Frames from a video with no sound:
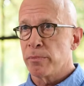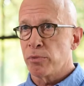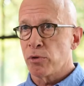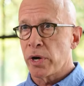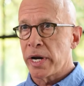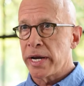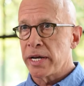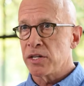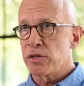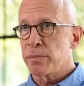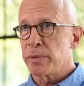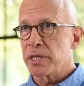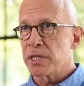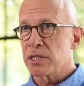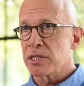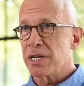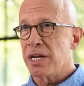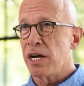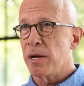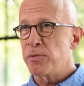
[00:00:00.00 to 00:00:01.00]
and brands
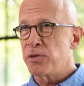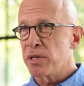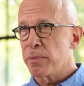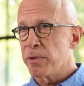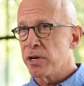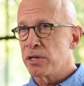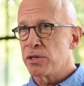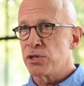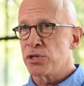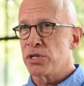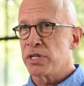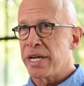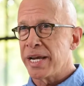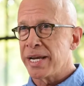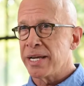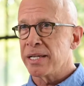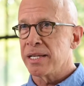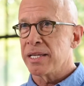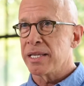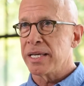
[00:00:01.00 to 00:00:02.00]
because it helps them
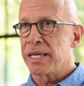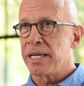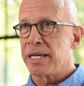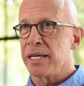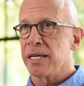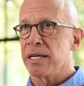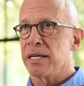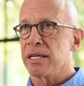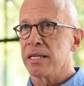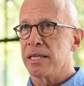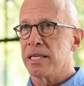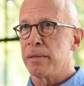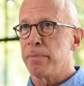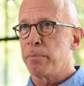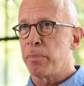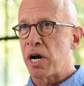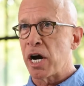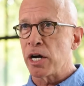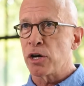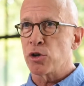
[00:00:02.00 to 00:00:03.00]
understand the
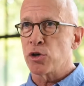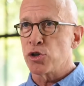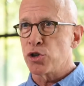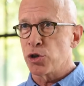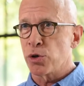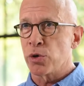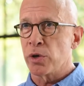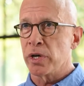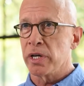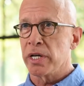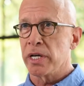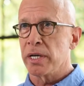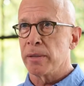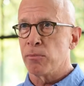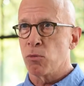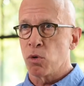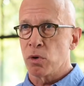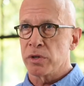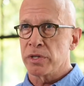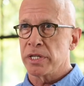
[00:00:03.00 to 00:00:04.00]
buyer journey
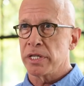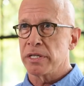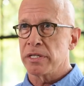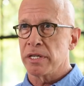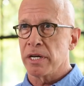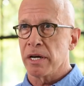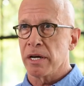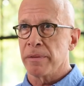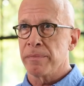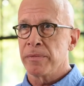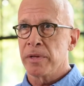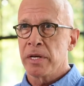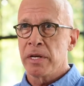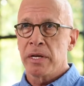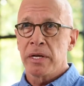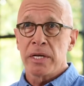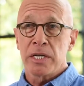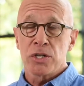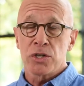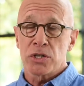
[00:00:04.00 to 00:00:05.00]
in more detail.
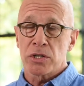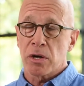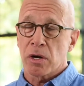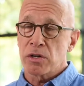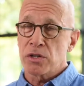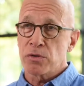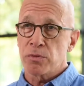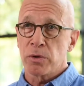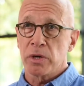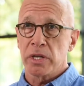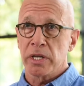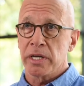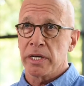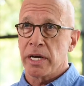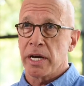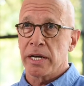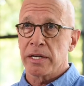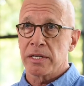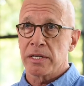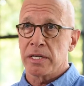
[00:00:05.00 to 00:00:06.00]
It starts
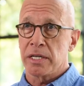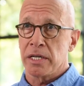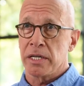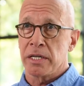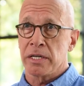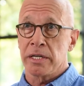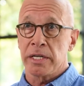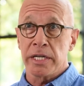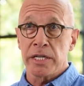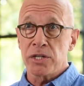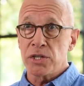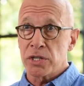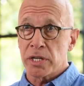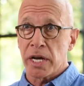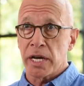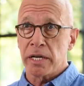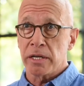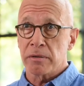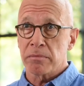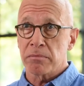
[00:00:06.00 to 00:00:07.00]
really at the need
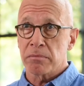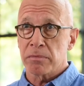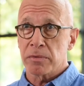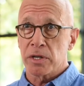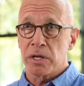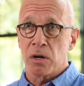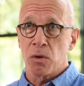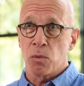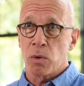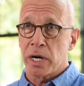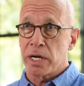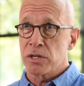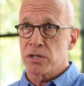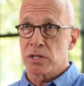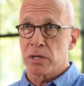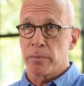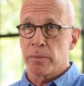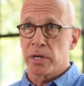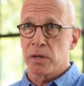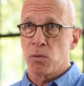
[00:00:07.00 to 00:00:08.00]
state, why does
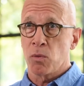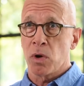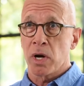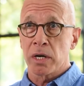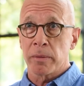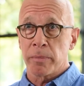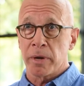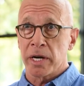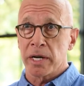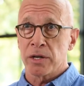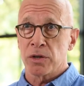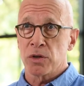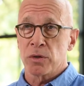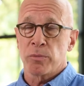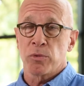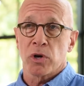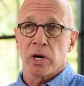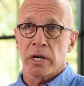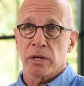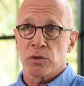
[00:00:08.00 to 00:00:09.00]
somebody want to buy a
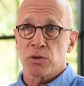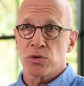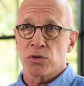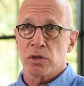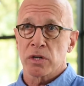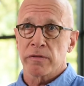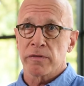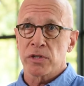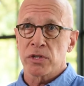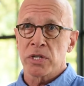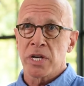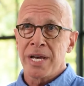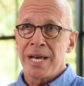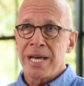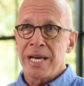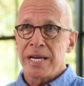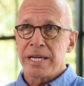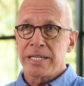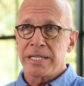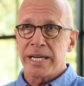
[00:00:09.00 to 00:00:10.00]
good product or service,
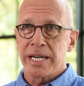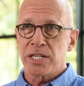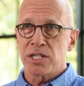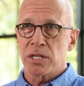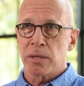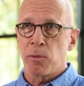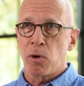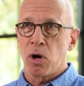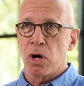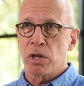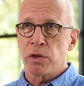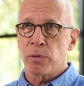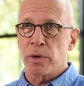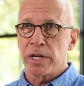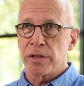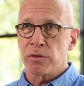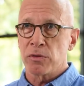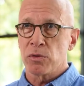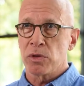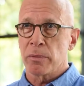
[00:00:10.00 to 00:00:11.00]
and takes them all the
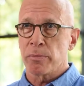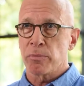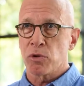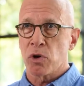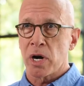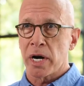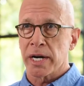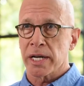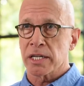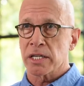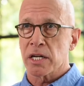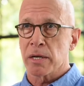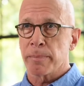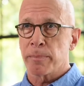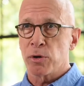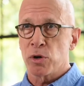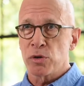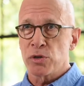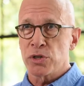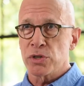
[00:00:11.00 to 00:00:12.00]
way through the product
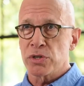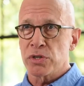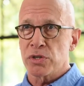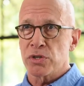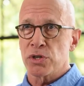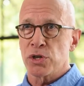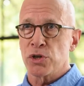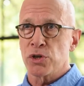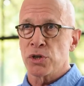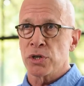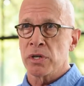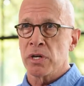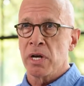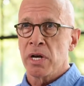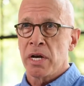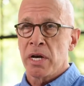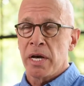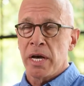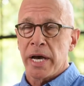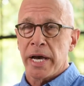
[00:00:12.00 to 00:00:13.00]
purchase decision
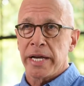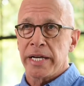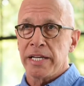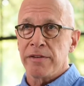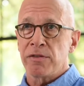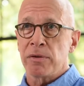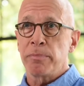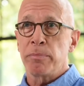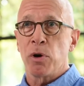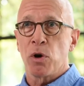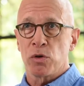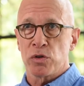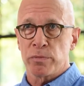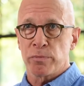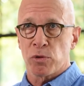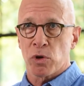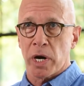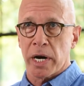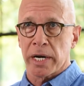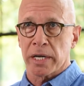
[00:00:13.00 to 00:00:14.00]
and even
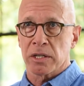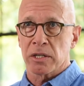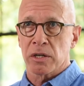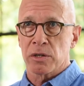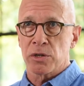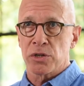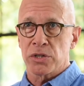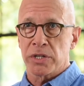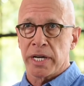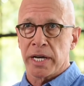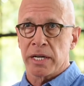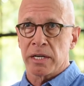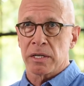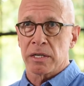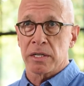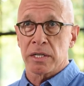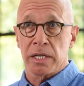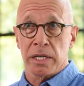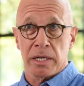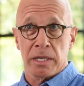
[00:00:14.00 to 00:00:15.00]
post-product to
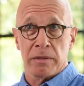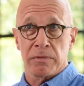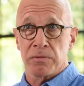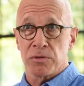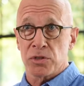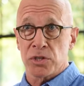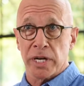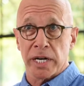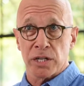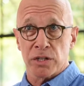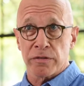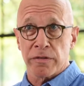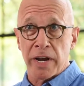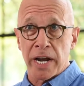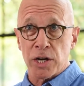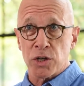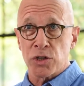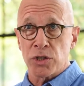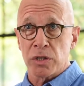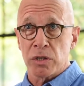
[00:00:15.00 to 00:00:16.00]
understand the
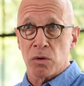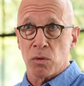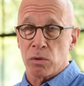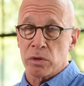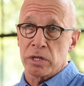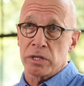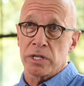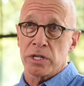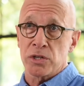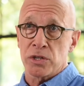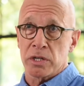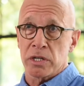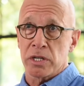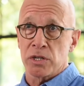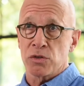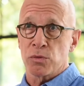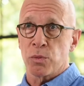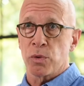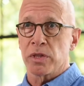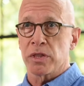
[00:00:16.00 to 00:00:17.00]
satisfaction or the
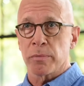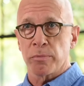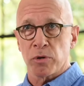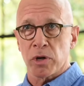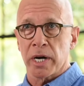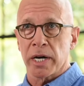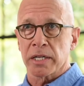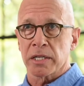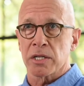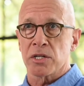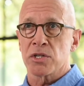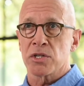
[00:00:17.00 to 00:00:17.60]
dissonance with the product